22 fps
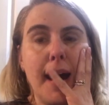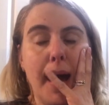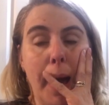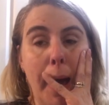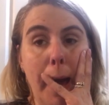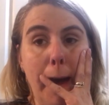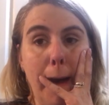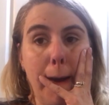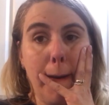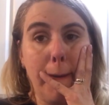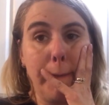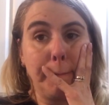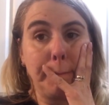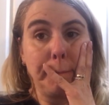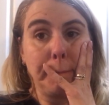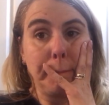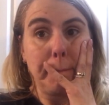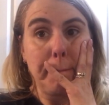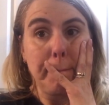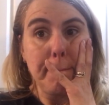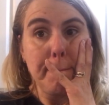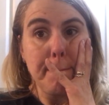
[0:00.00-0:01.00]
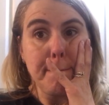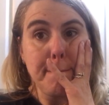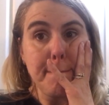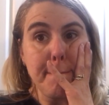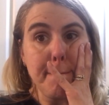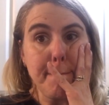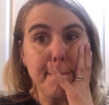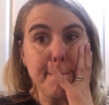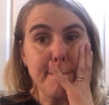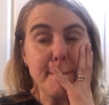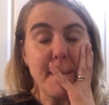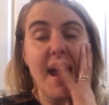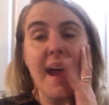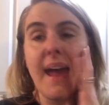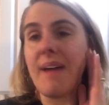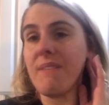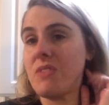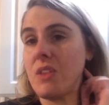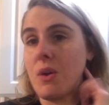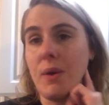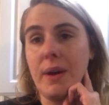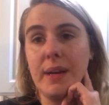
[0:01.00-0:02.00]
Um, I
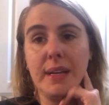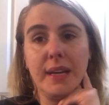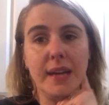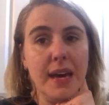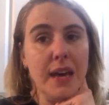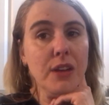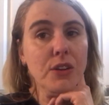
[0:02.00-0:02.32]
have no idea